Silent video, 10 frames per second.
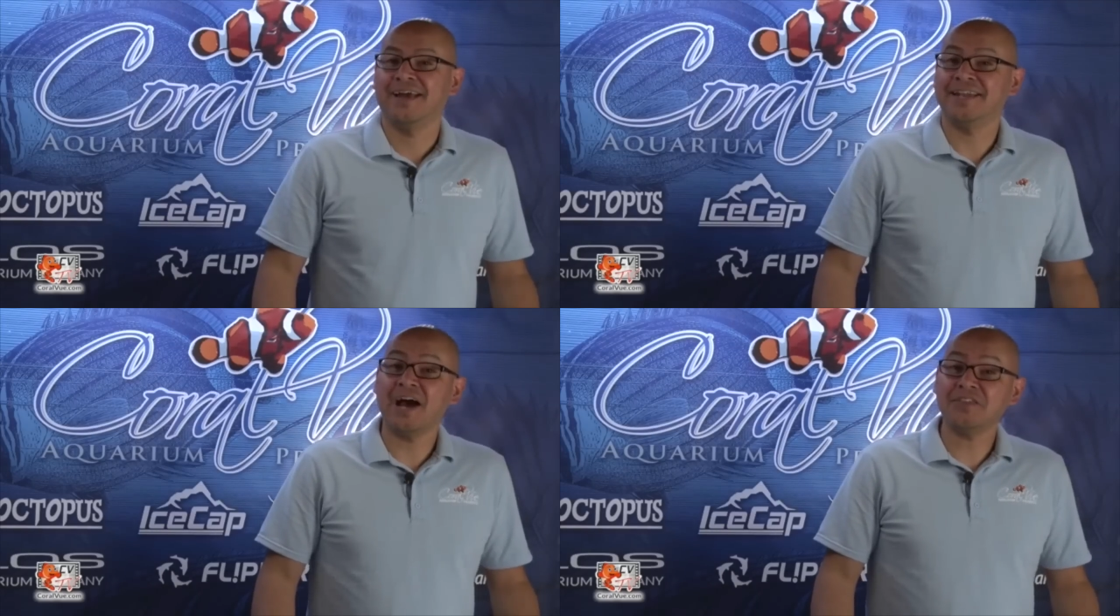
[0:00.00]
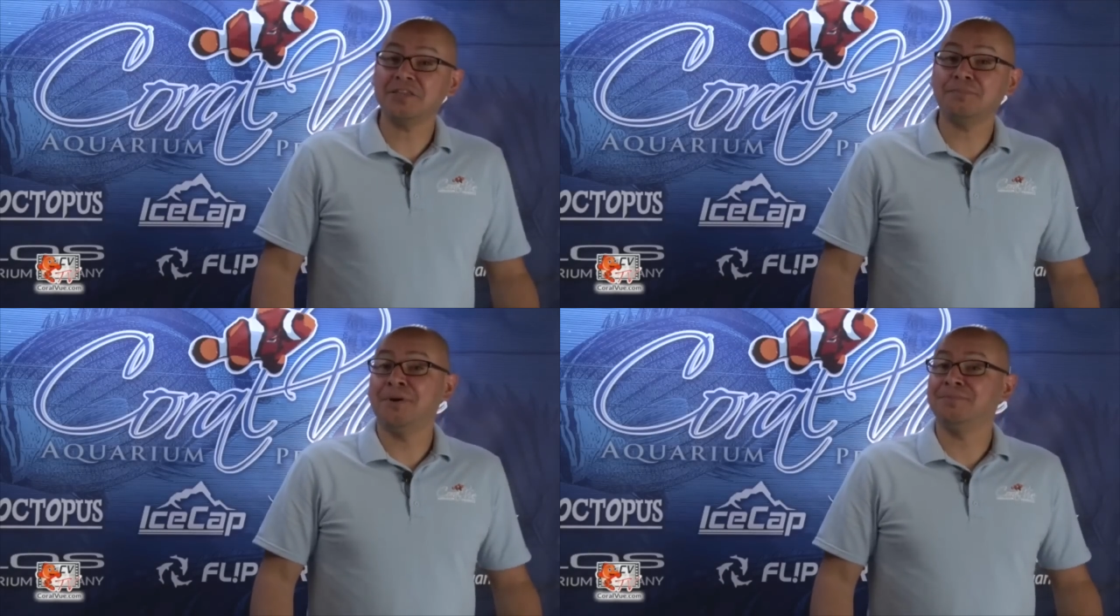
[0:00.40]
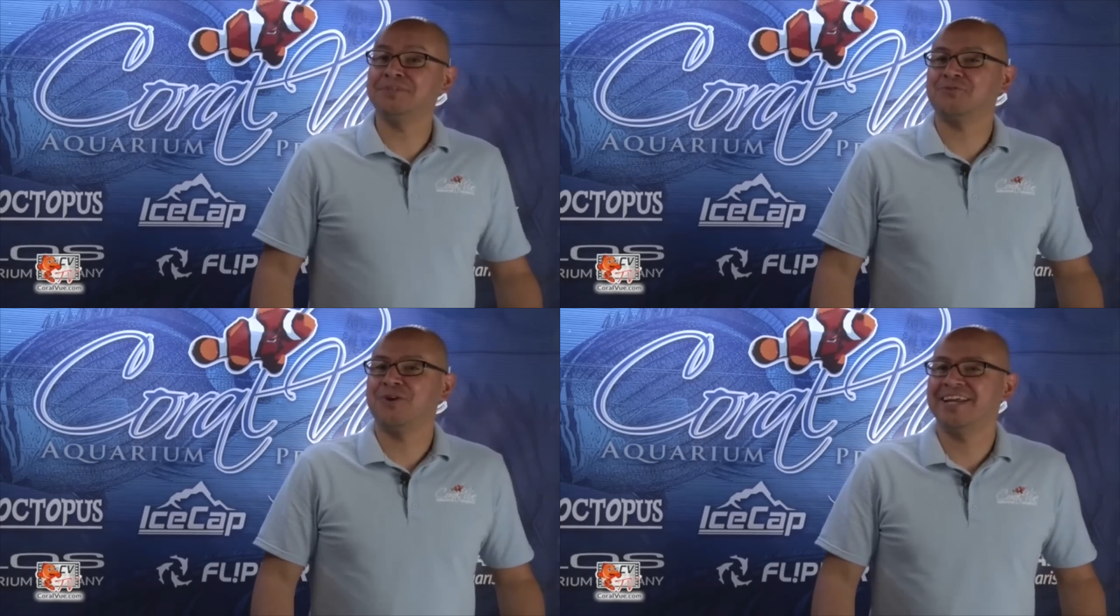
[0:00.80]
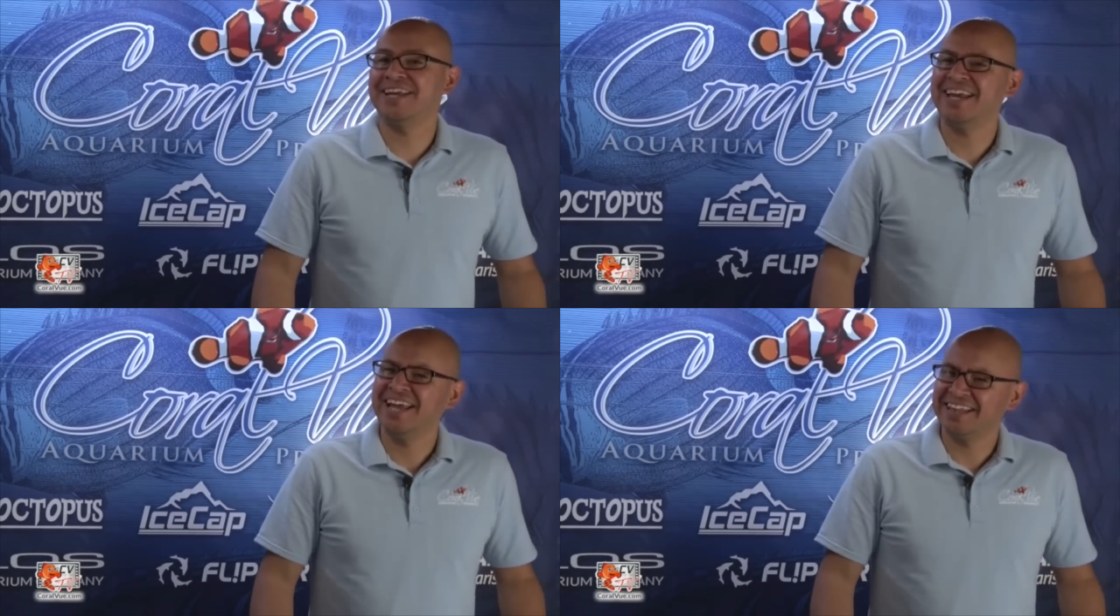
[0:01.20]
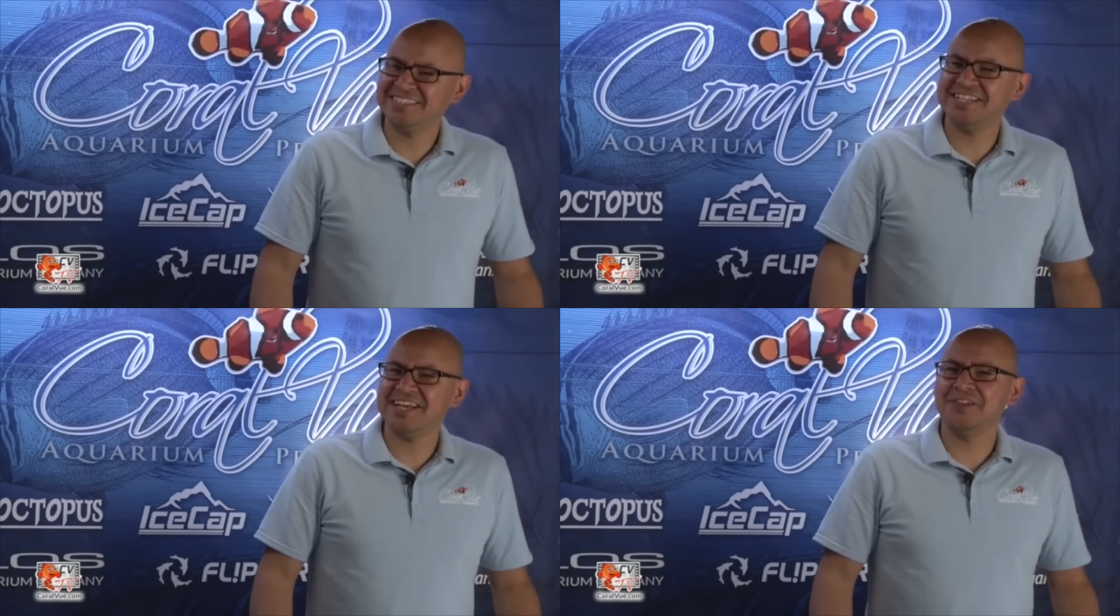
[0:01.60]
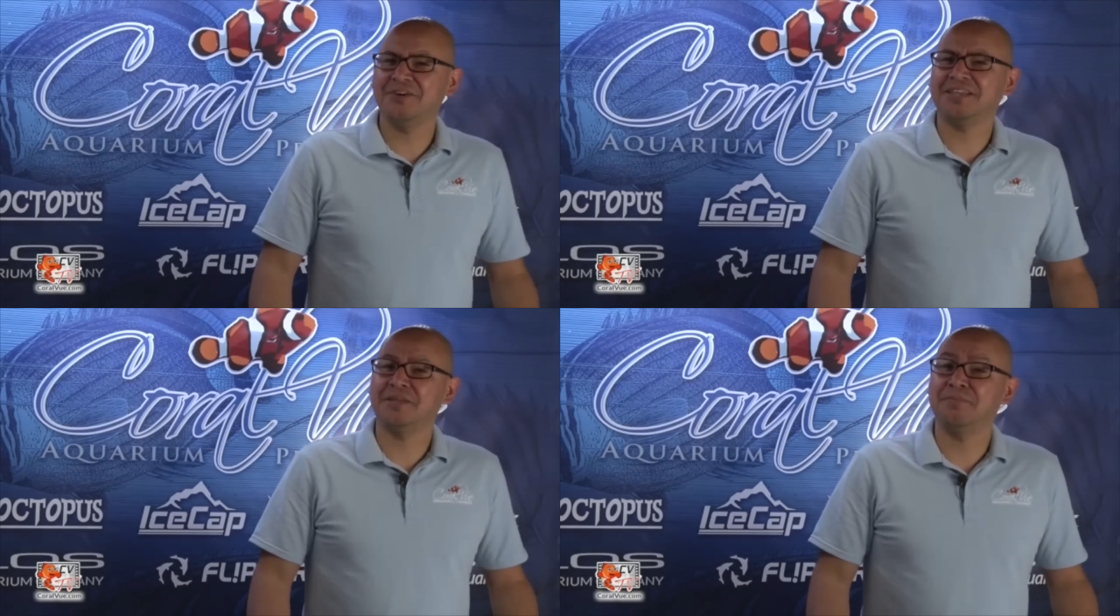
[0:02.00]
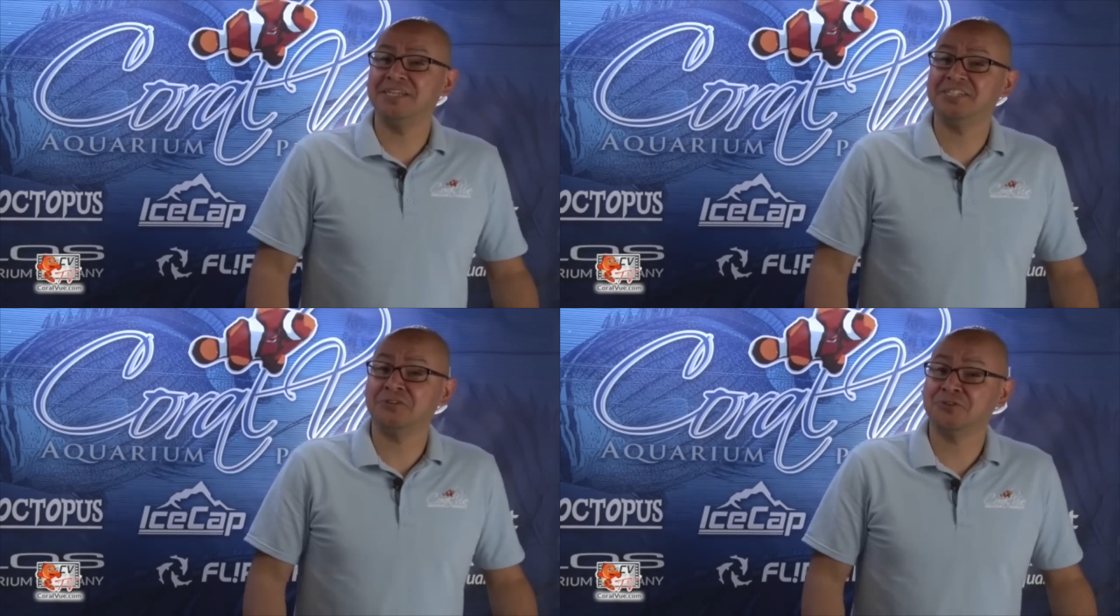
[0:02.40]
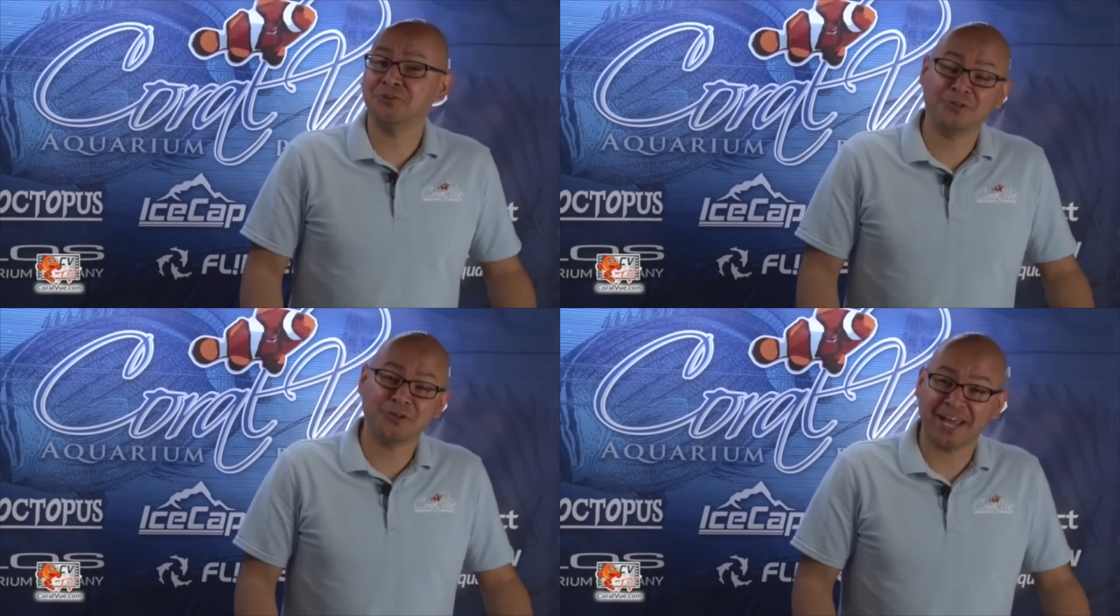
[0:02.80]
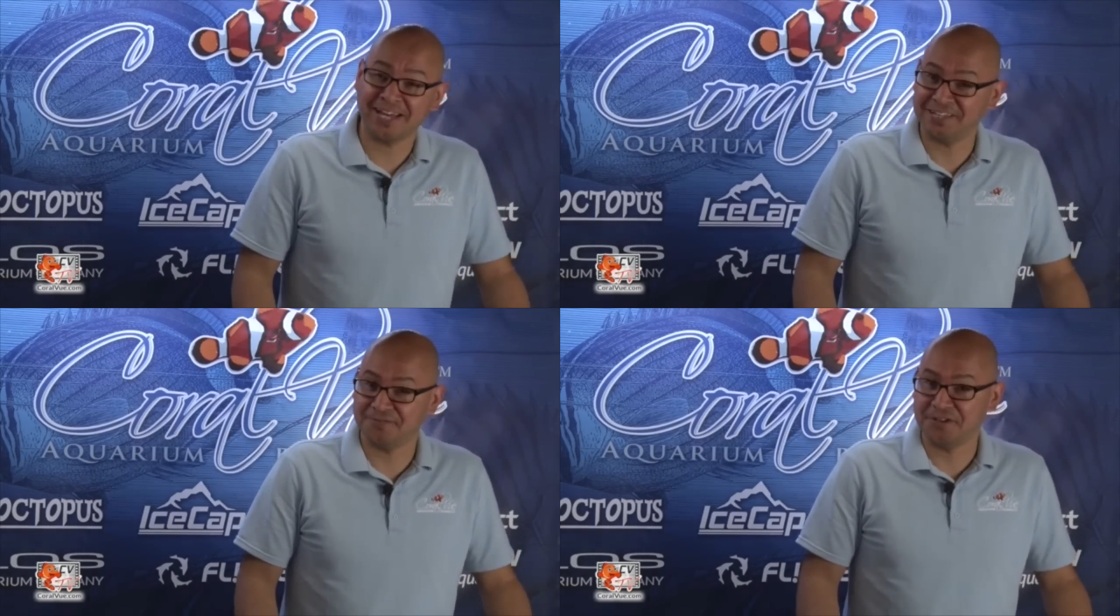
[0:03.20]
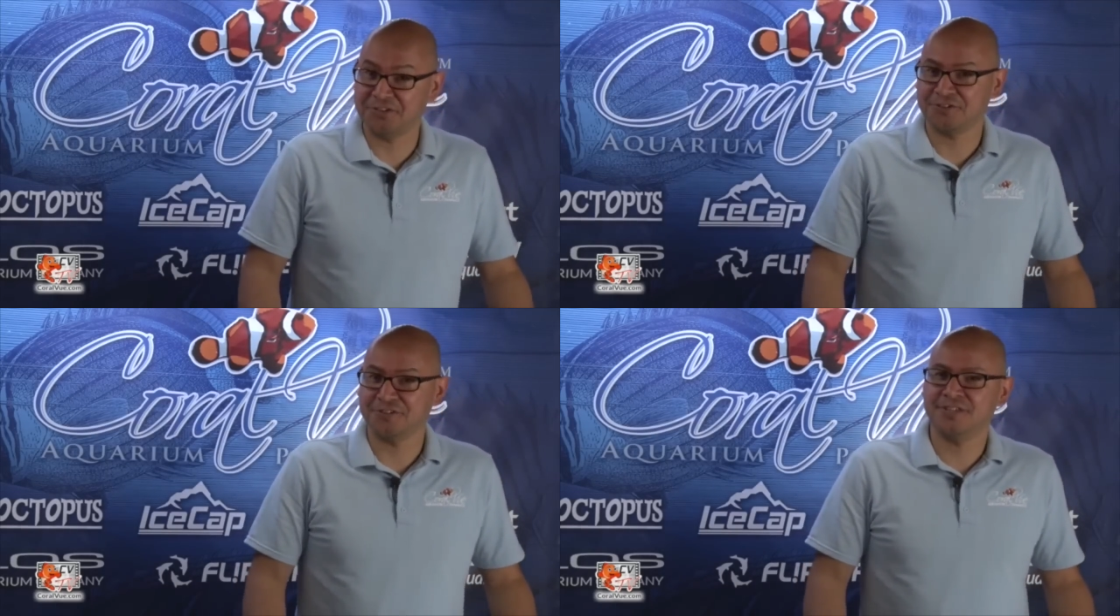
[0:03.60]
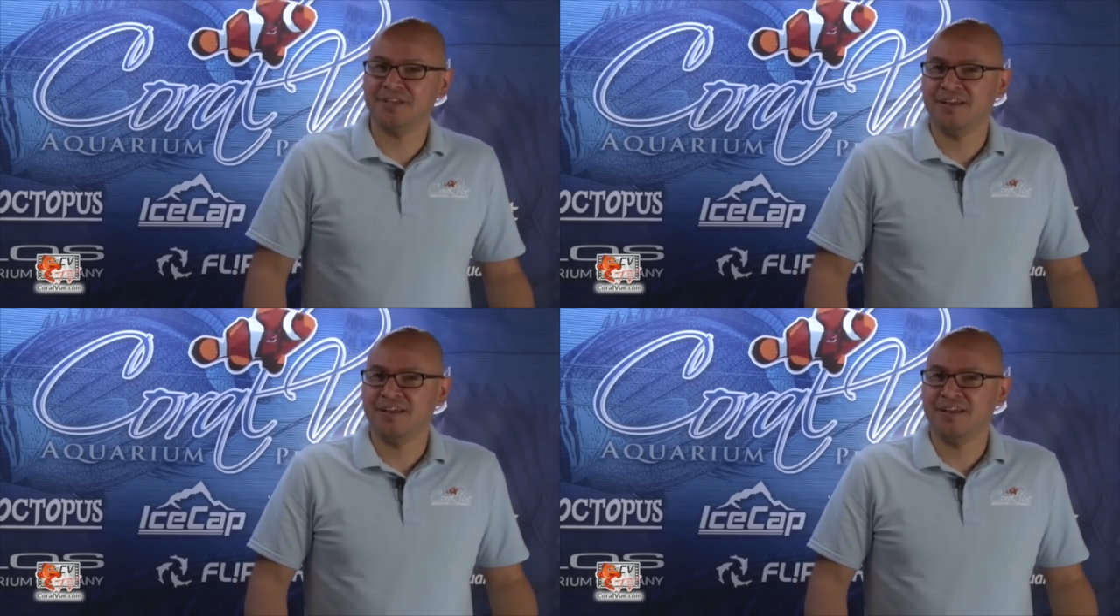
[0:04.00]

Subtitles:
Now that the pump is running, let's take a look at the basic controller and its features.